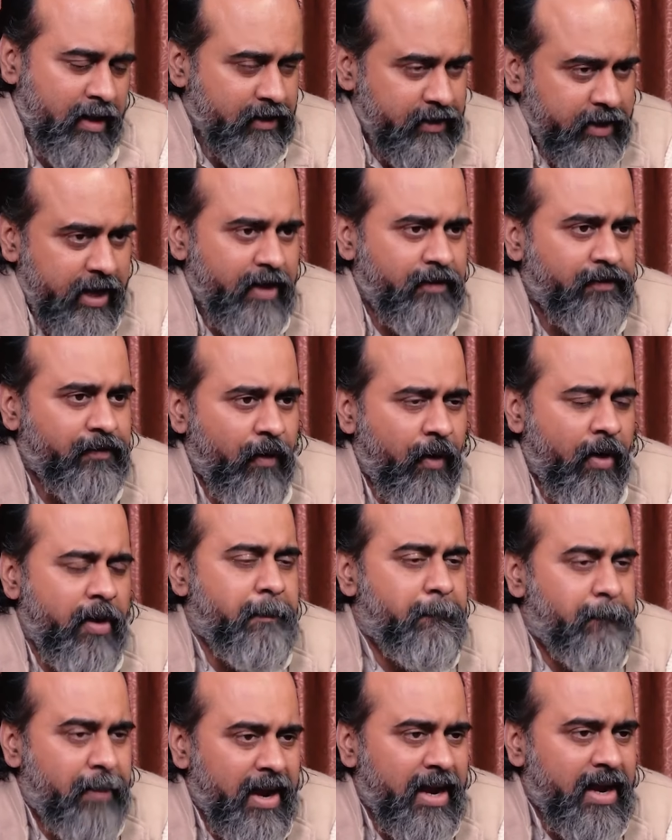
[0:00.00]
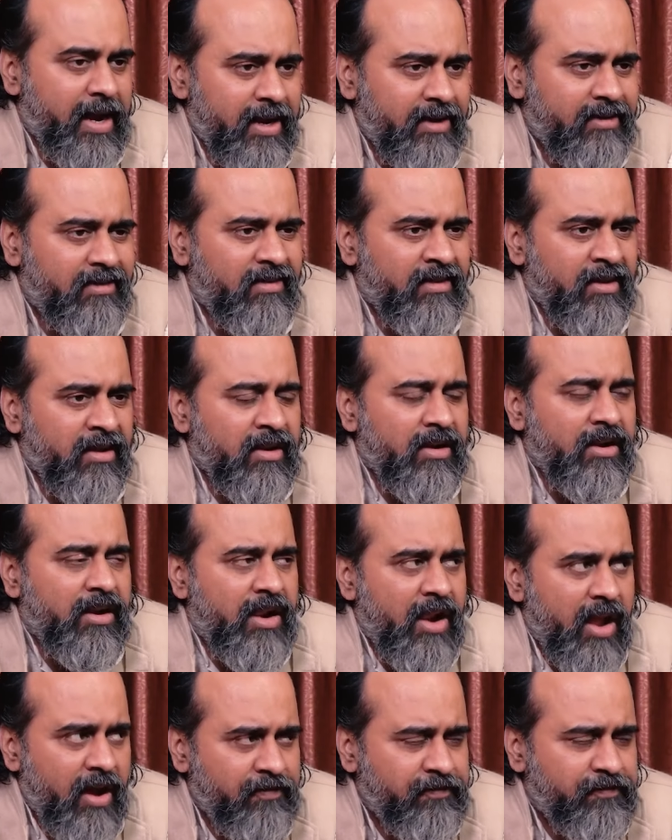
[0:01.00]
Therefore, be it
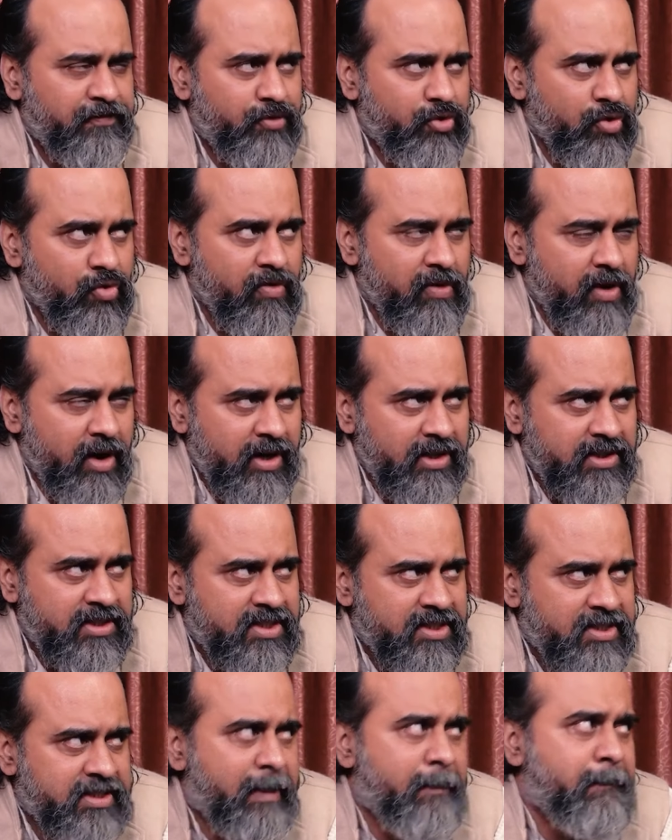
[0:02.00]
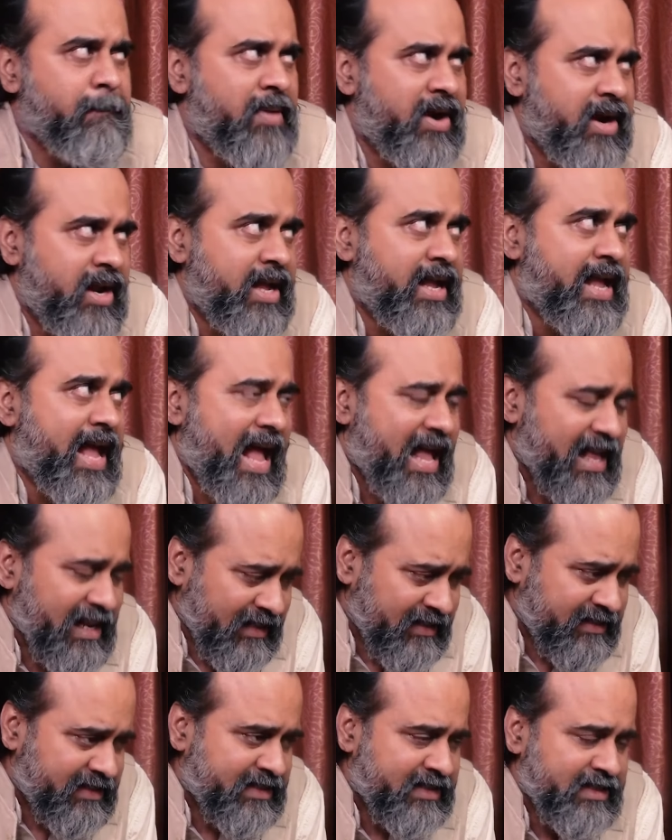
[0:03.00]
love towards somebody
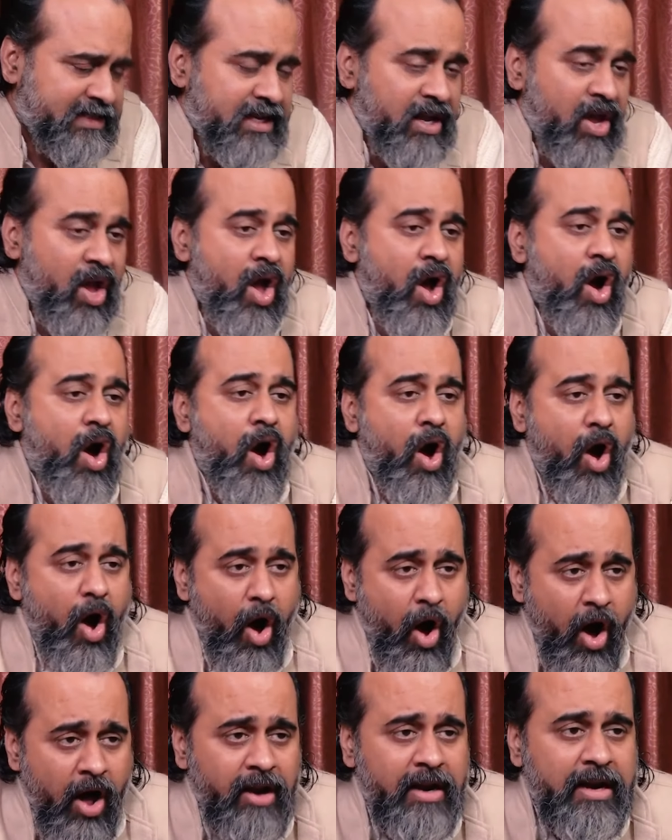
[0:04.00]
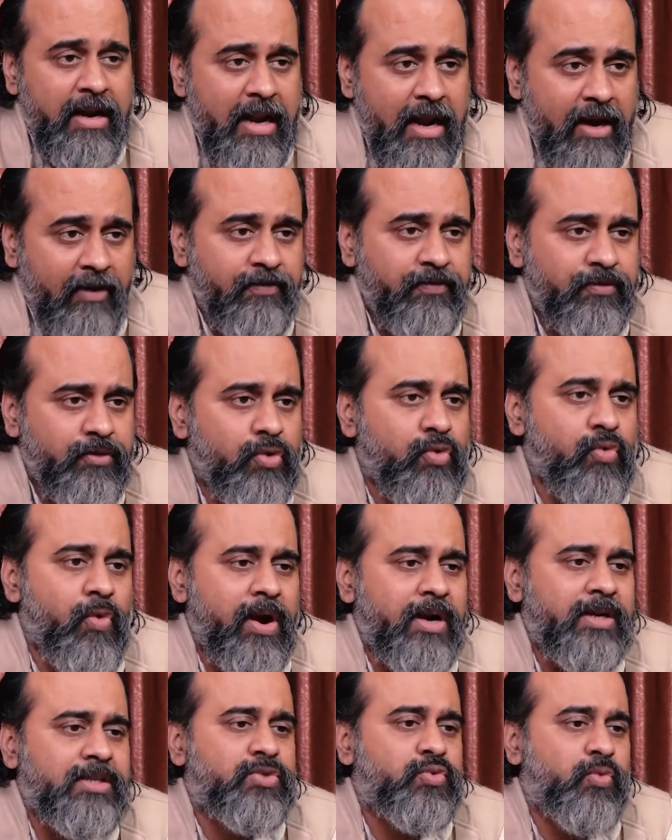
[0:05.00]
else or love
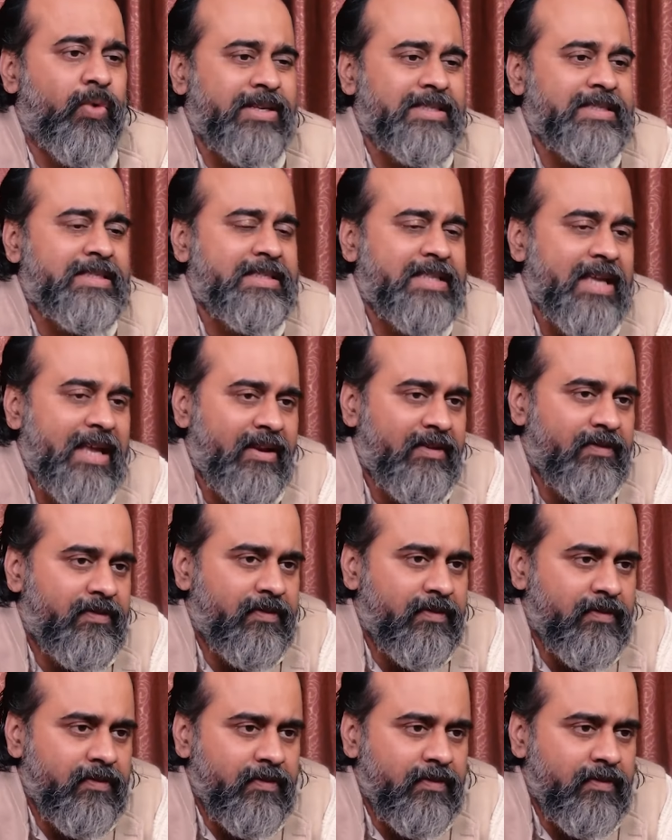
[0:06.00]
towards oneself,